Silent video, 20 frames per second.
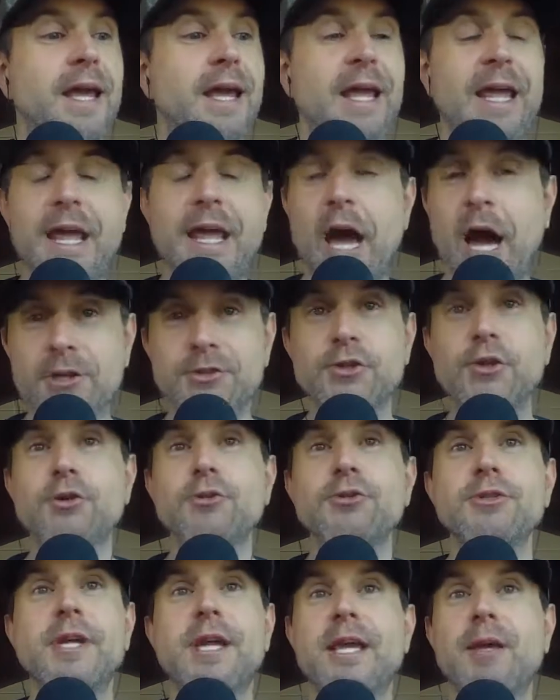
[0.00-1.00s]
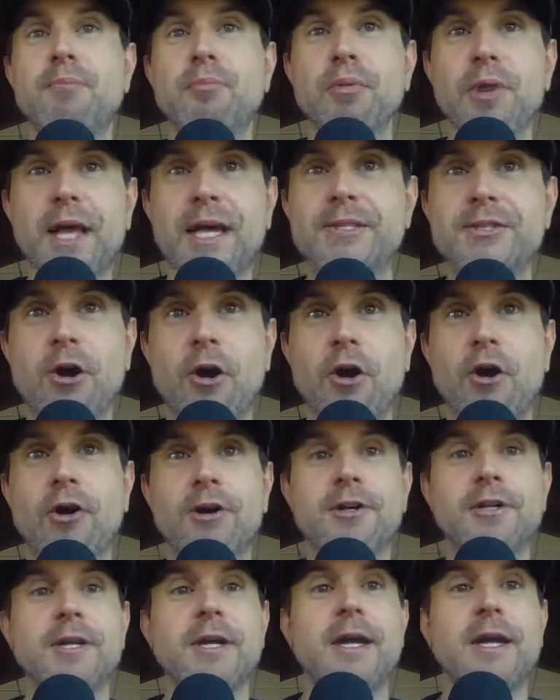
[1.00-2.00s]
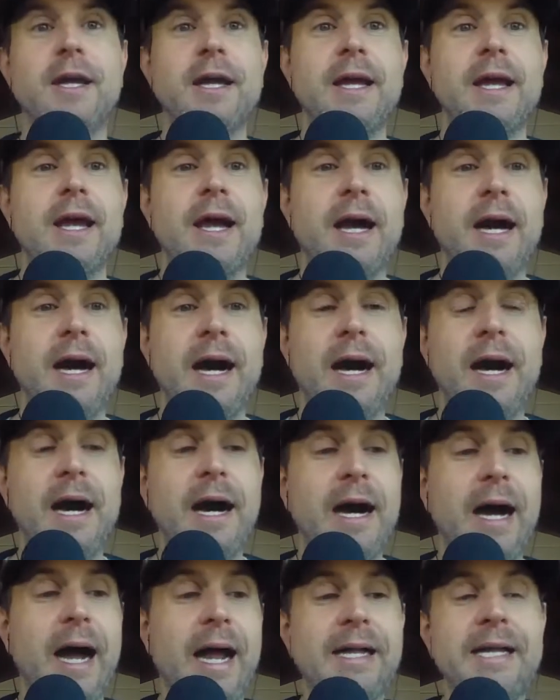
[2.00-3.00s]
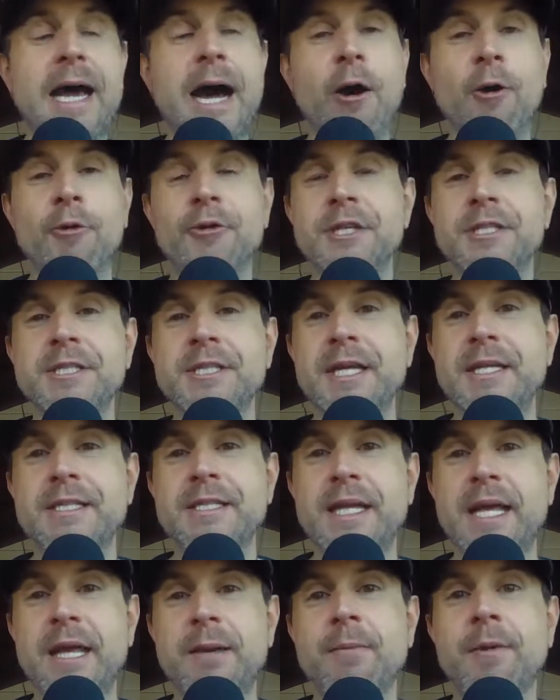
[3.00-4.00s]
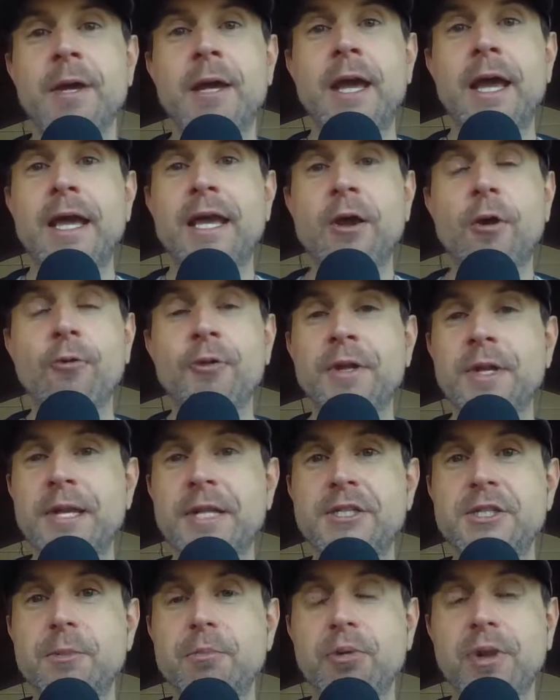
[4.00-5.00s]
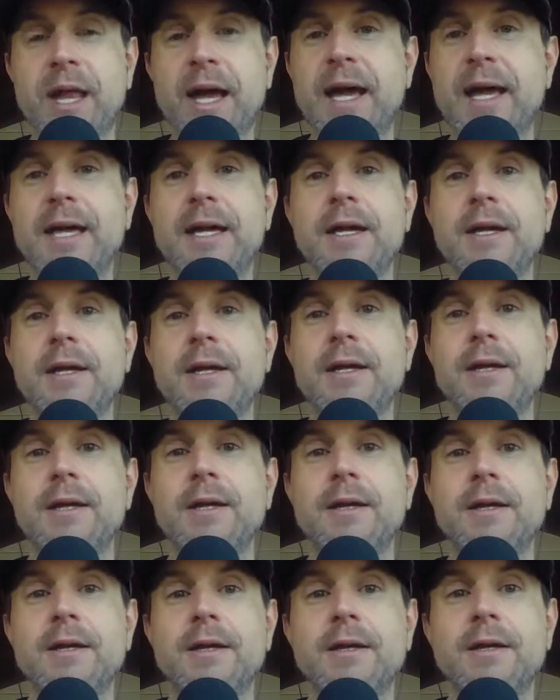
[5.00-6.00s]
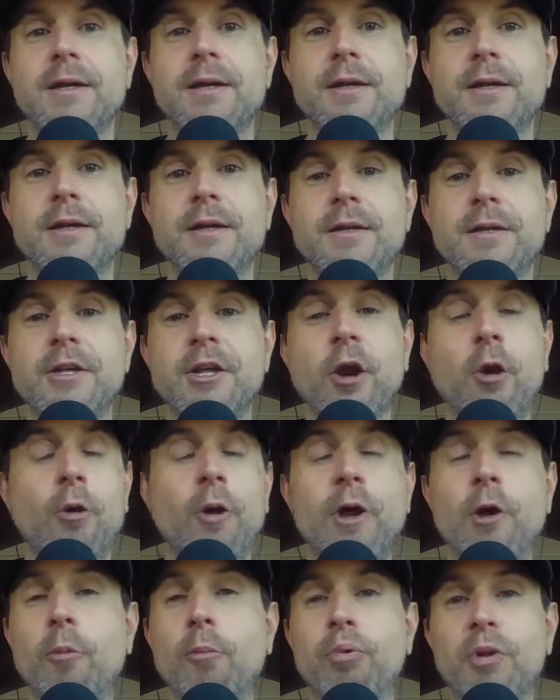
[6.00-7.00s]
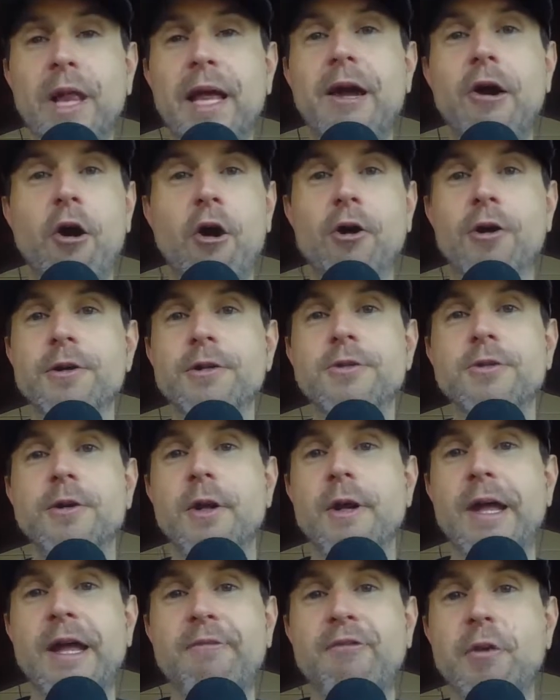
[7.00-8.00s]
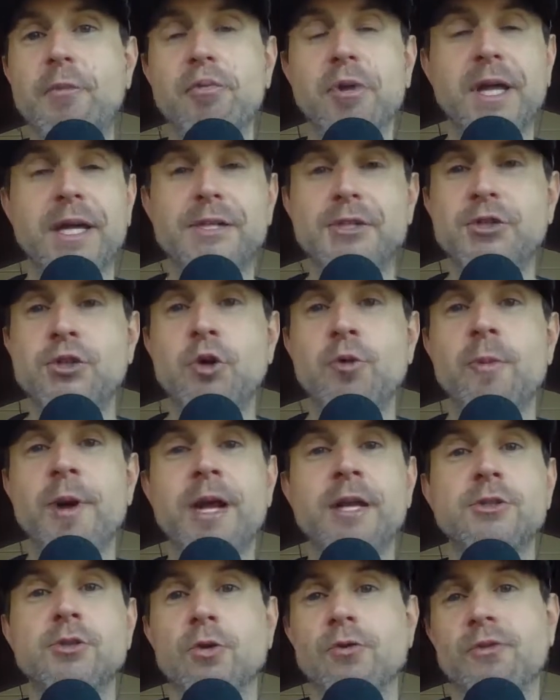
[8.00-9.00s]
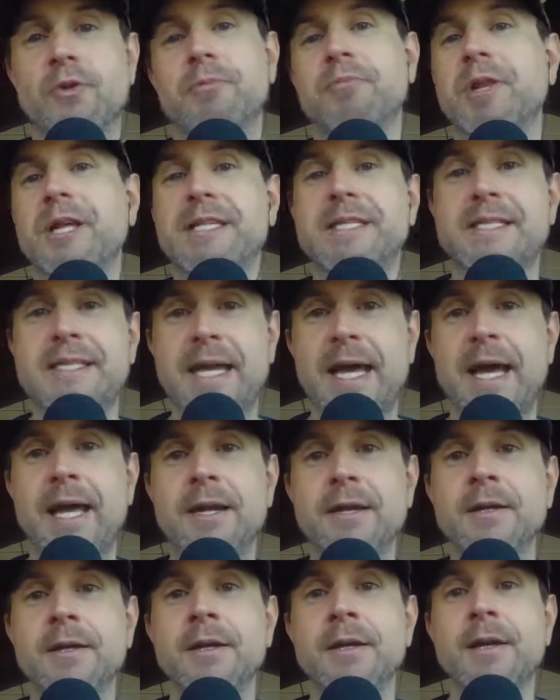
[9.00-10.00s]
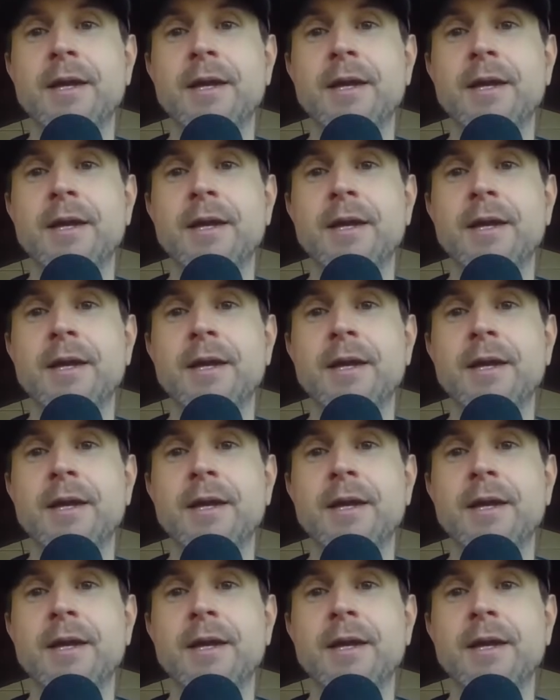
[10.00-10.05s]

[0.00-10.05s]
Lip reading: He hustles, he plays hard. And now in this Knicks team, he only needs to play, he'll play hard if he plays 2 minutes or if he plays 10.